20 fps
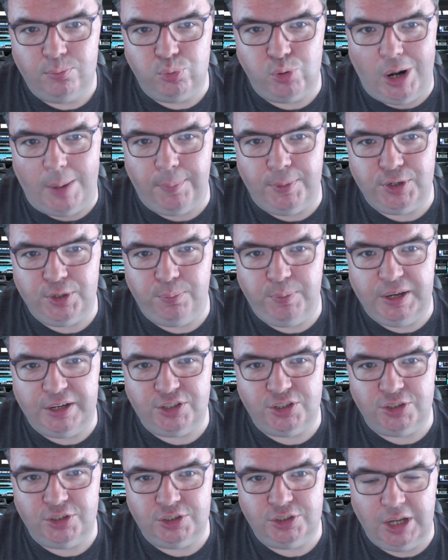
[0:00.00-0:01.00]
proper
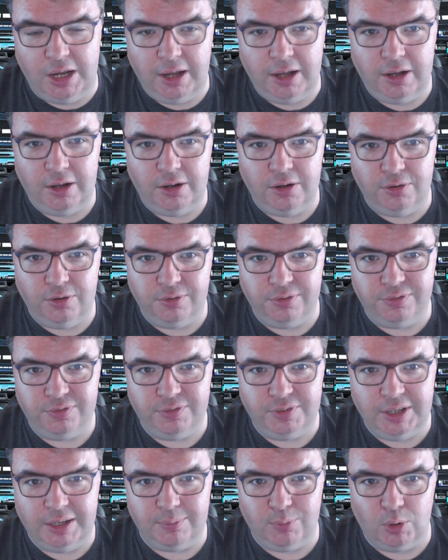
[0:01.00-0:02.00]
depictions of
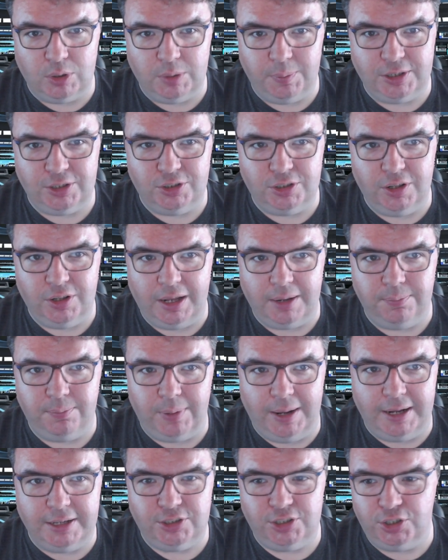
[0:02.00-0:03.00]
to get more depictions of like
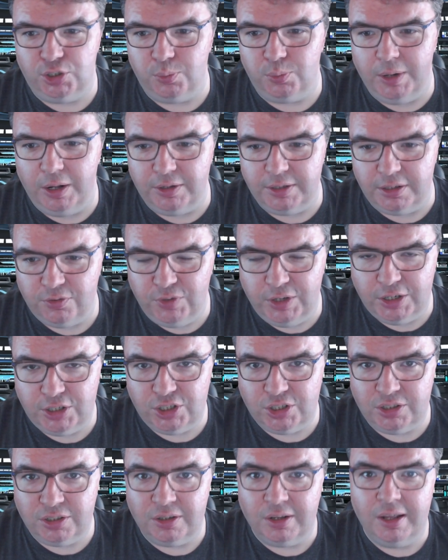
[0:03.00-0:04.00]
bisexuality in
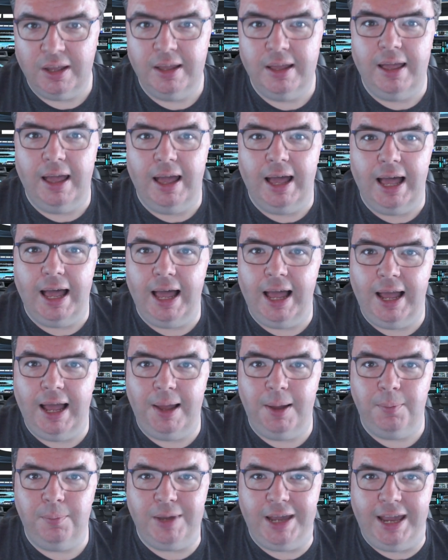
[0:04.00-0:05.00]
fiction um